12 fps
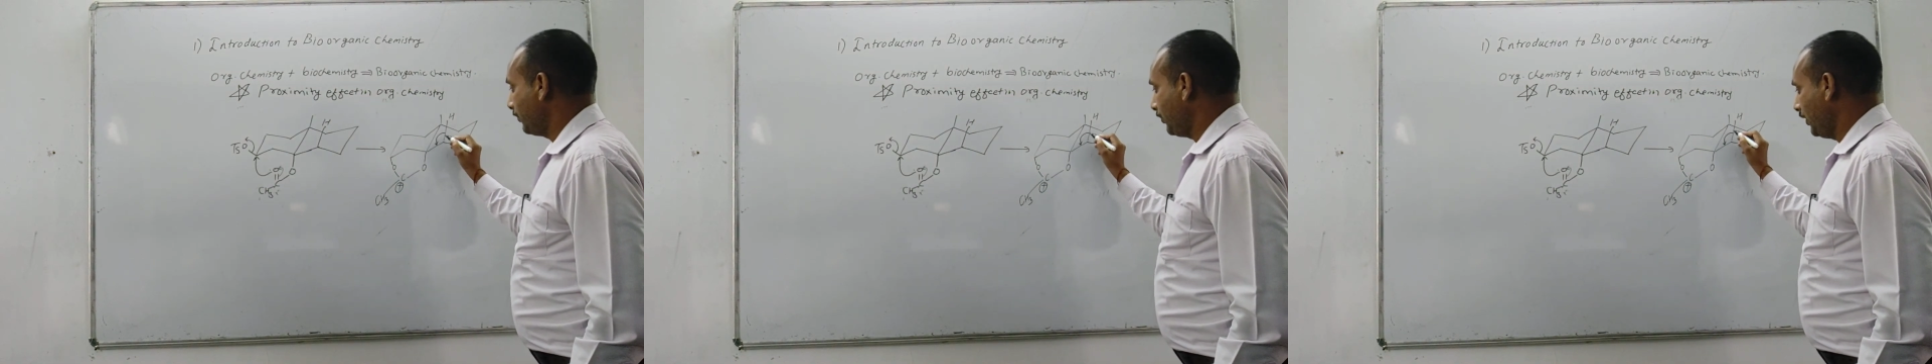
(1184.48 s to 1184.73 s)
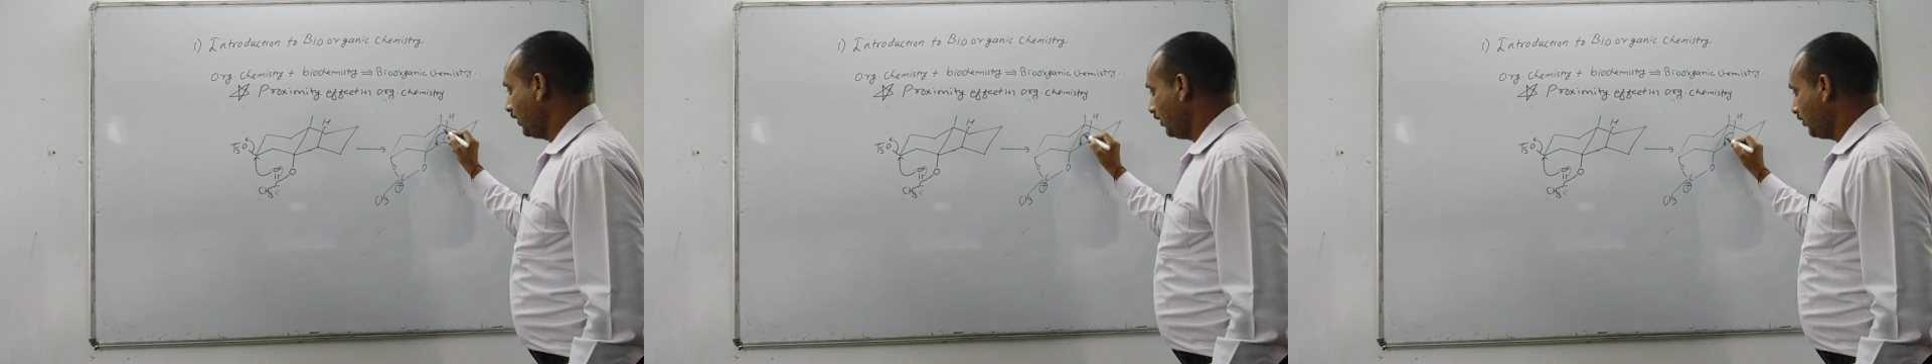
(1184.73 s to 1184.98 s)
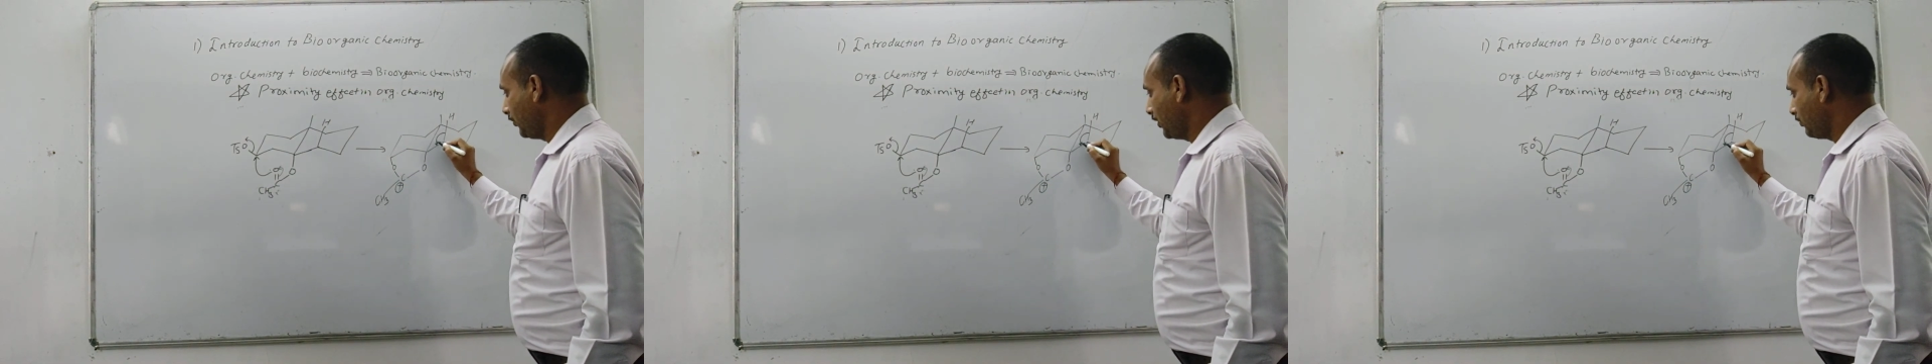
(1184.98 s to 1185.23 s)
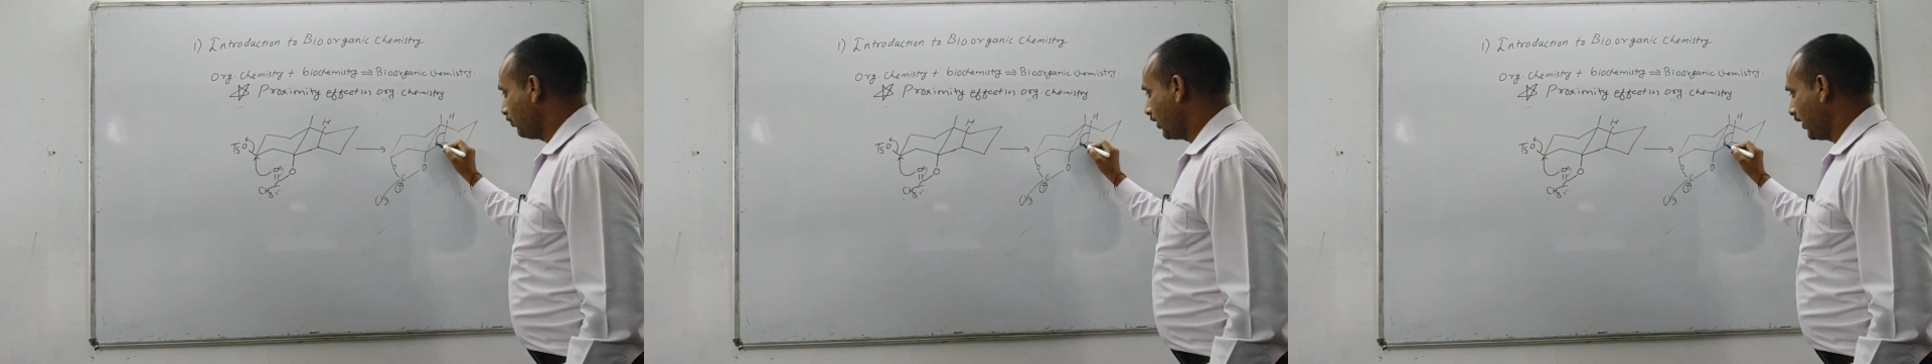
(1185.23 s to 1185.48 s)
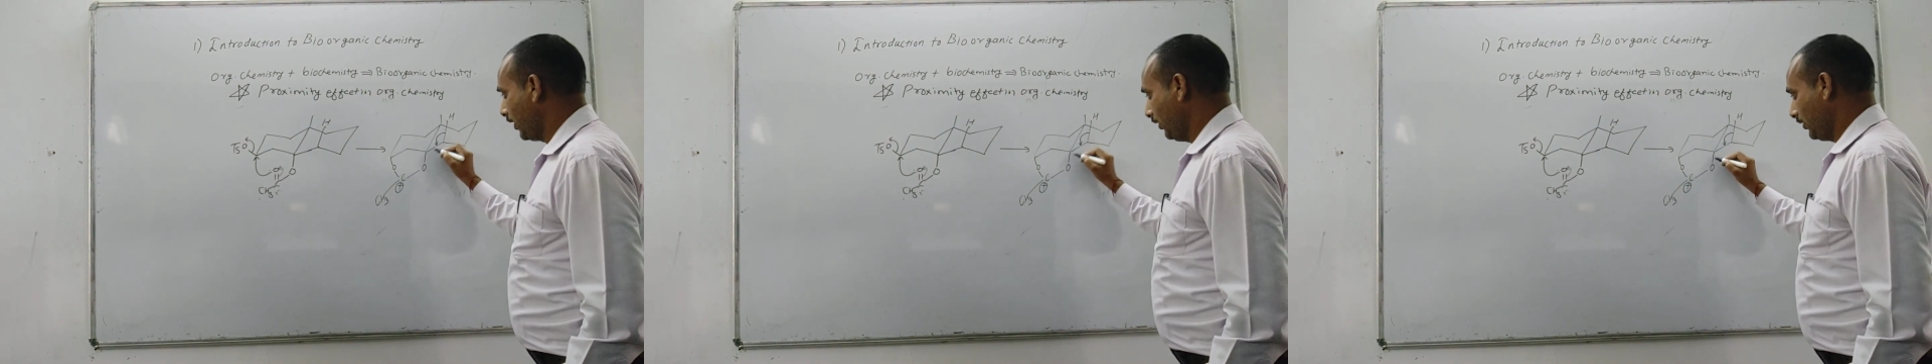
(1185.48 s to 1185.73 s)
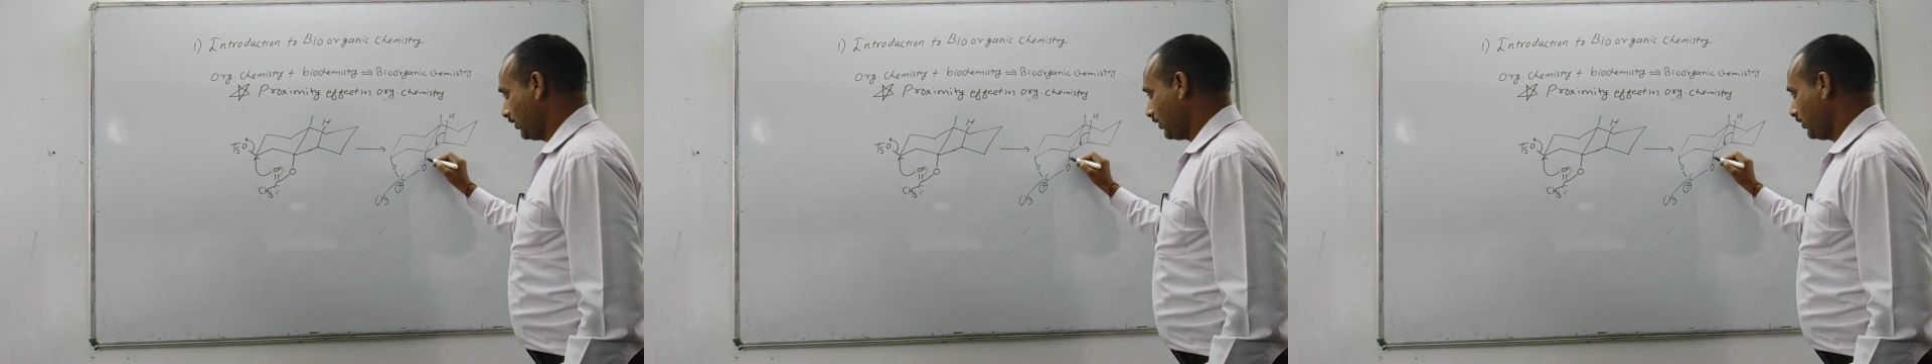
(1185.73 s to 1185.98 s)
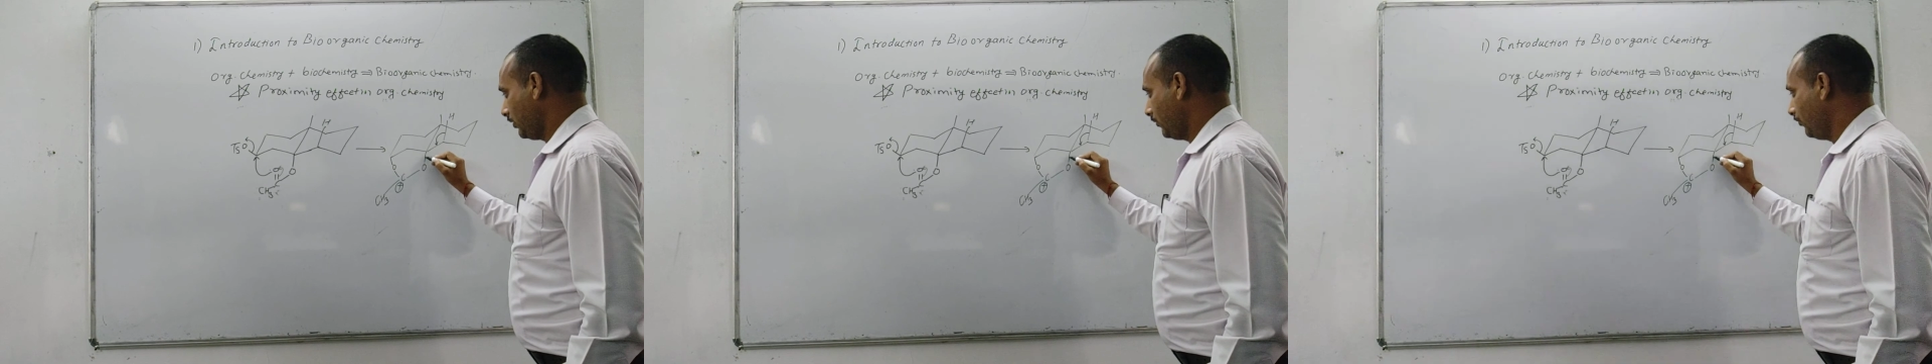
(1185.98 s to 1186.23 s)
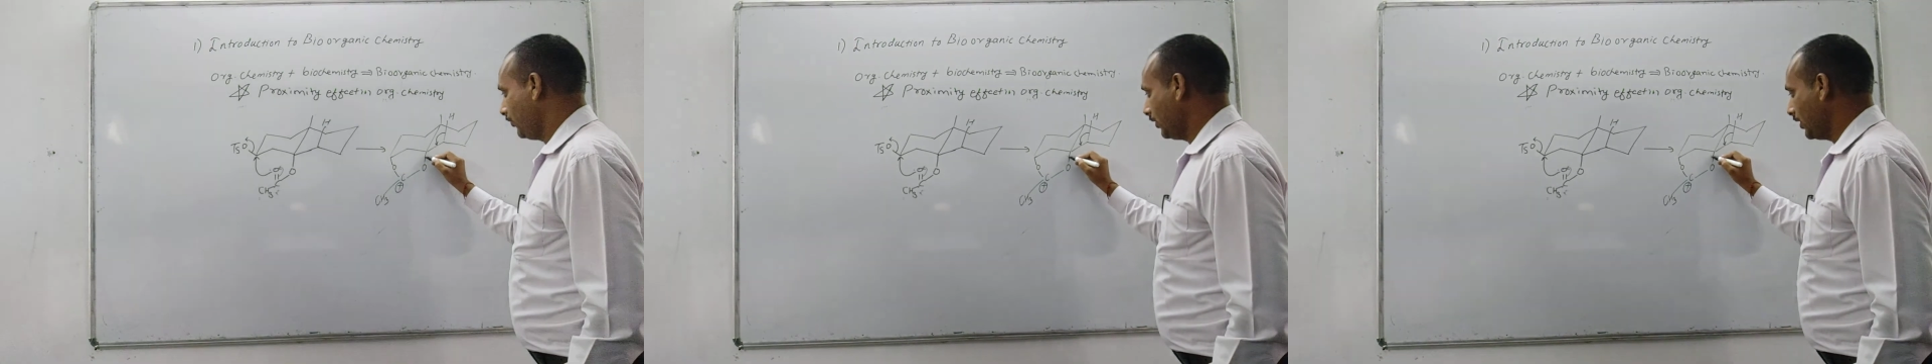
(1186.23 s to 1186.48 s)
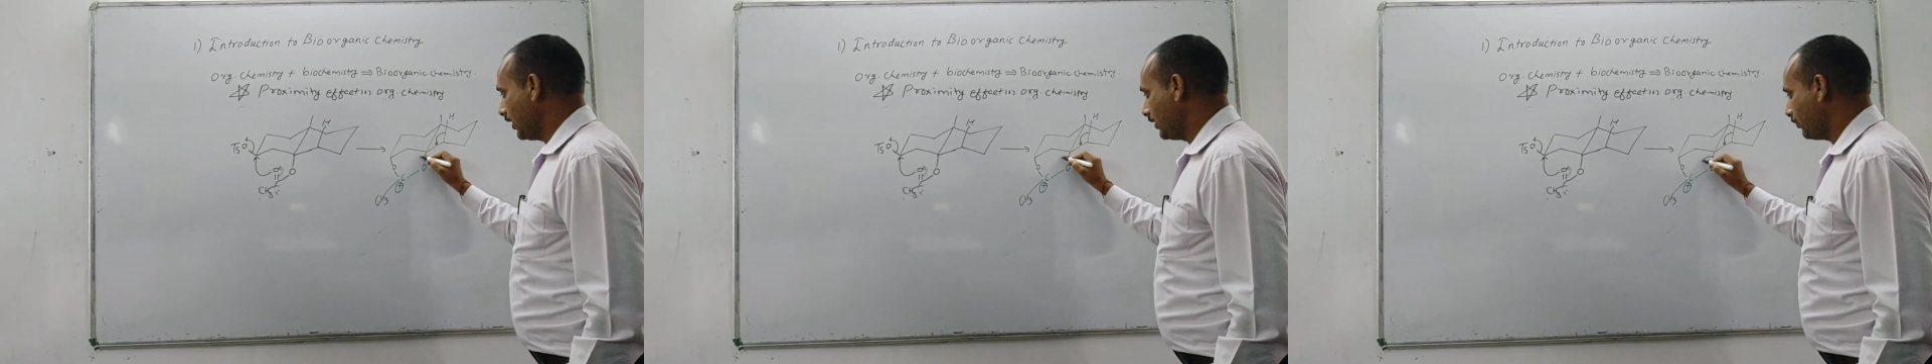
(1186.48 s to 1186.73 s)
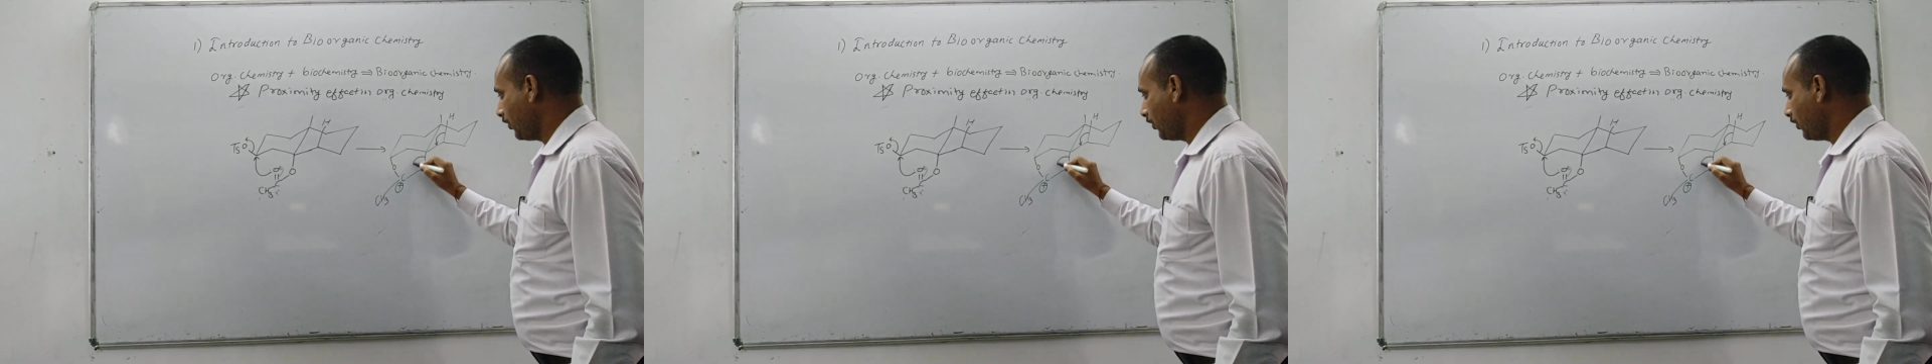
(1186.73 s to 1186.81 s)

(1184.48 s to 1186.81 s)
shifting of this bond here. There is